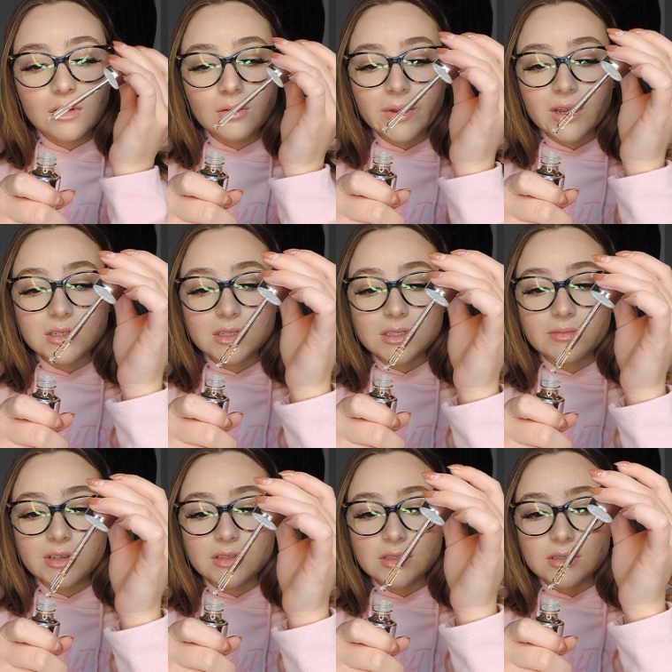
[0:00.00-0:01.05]
Oh my gosh, it
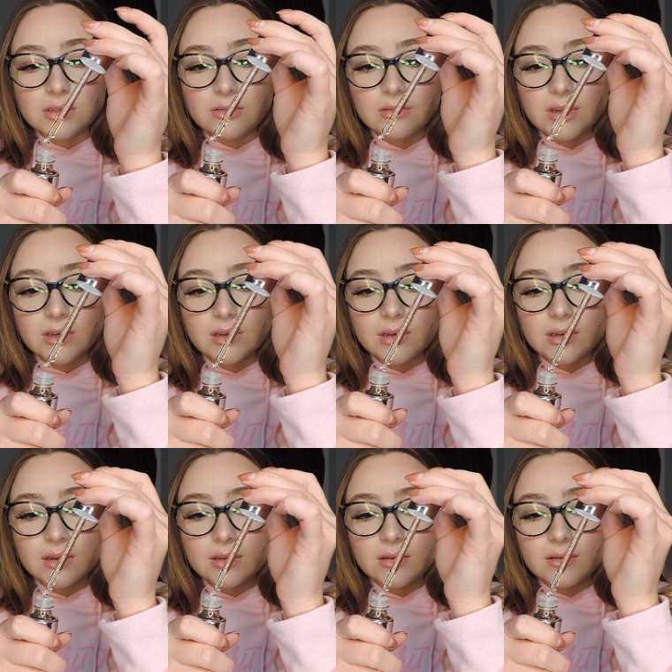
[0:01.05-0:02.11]
smells so good.